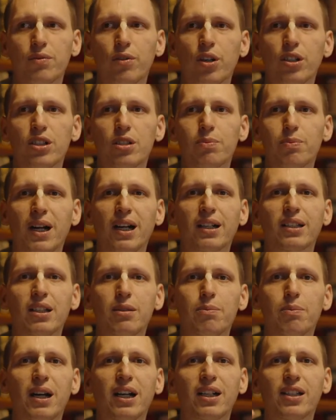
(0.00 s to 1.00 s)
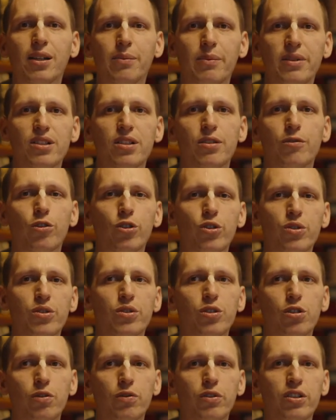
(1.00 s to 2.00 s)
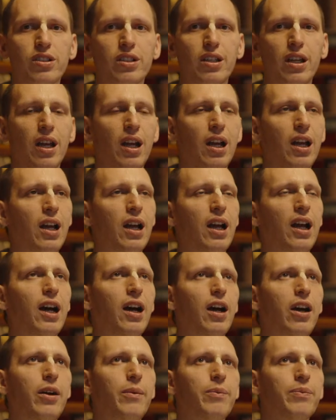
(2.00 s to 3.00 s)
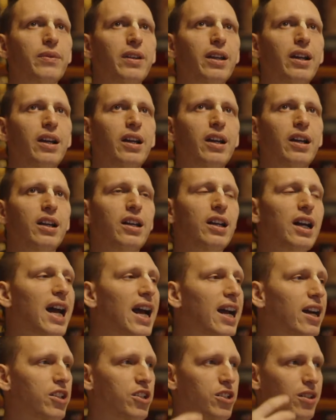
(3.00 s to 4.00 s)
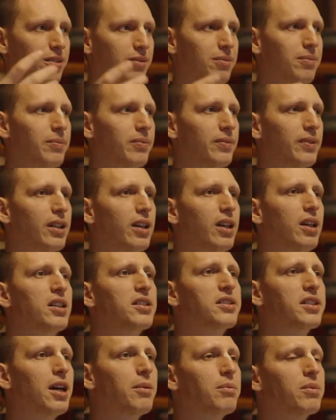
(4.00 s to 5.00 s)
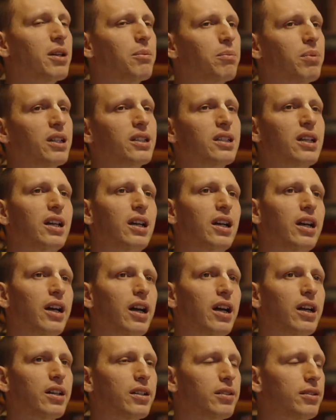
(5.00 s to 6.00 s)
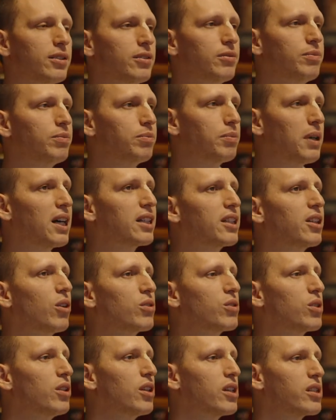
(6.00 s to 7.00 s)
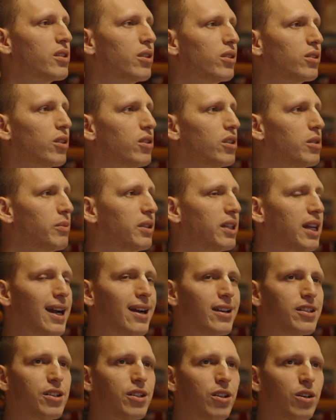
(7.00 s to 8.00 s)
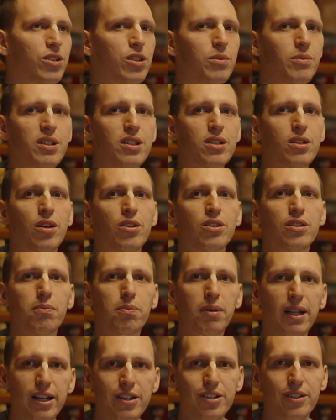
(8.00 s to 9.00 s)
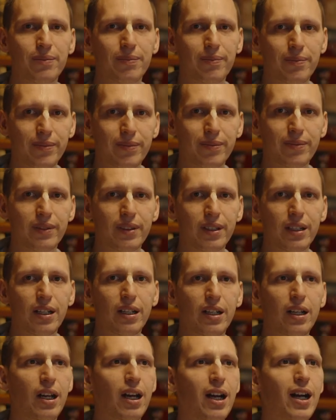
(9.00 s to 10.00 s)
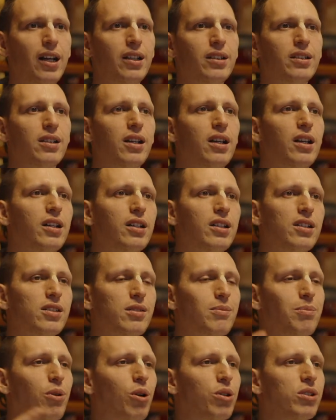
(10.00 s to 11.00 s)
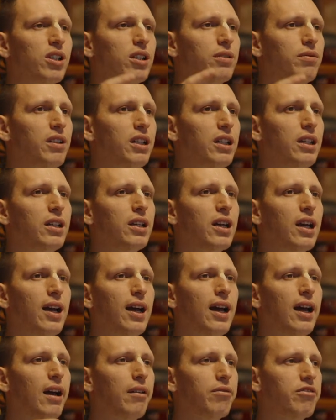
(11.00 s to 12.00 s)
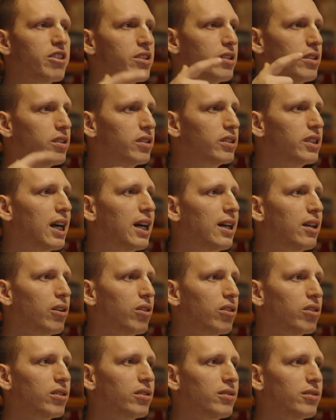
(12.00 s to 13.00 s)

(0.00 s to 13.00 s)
What is bhakti? Bhakti means devotional service. Action. Bhakti also does not only mean action, also means contemplation. And it's important that we have this inner dialogue.